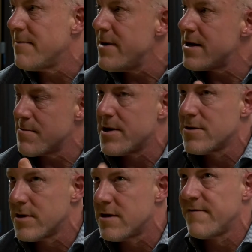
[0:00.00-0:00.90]
And I
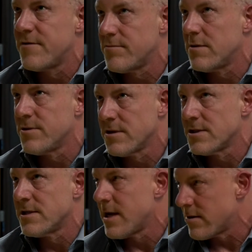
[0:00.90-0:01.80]
bet, by the way, if football
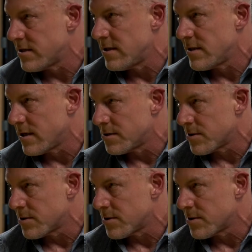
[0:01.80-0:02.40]
players had guaranteed